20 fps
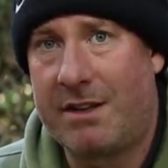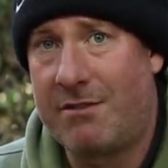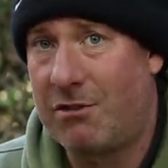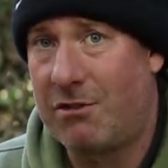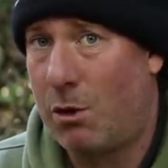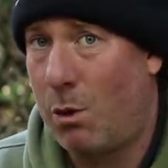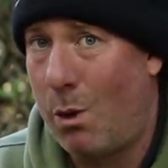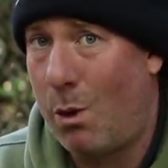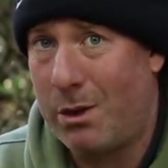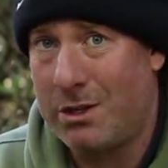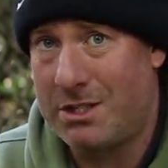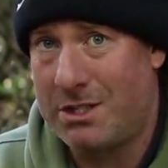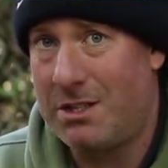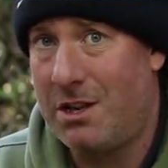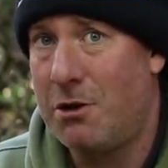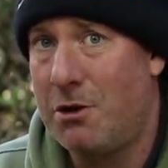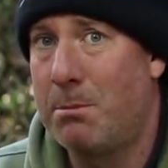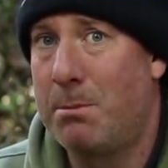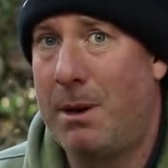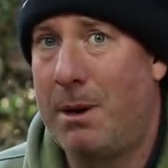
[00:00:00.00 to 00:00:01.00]
It requires
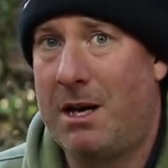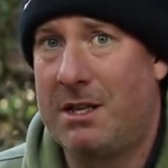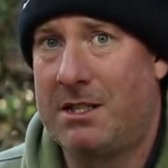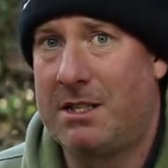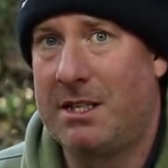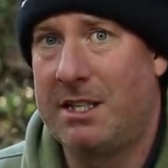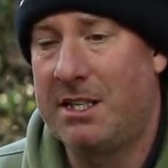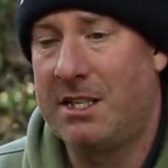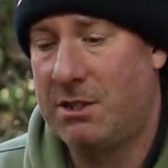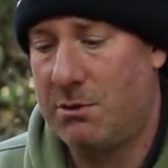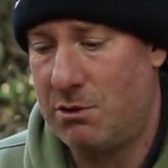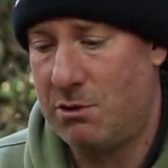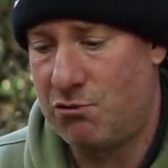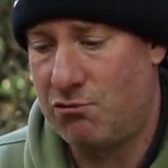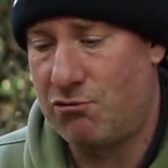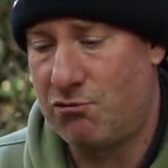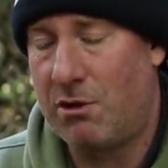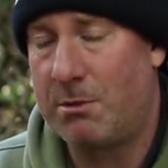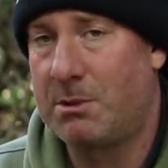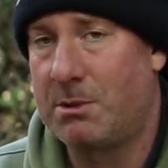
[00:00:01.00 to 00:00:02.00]
no putty, so it
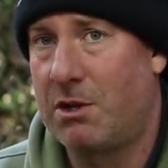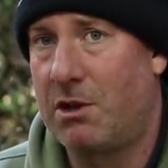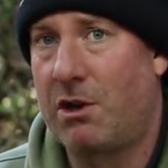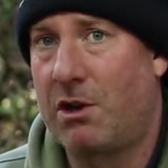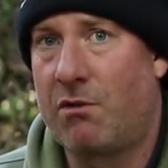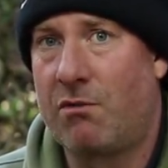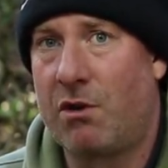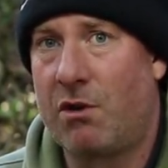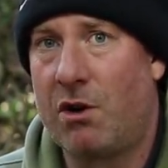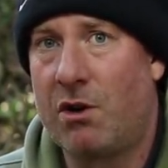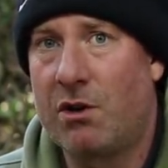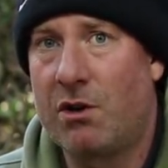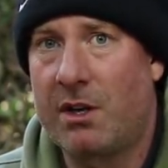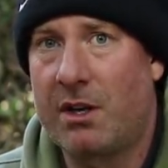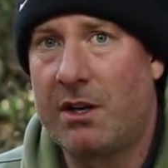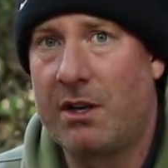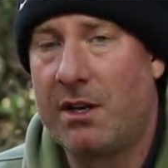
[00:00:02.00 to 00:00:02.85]
drops like a rock.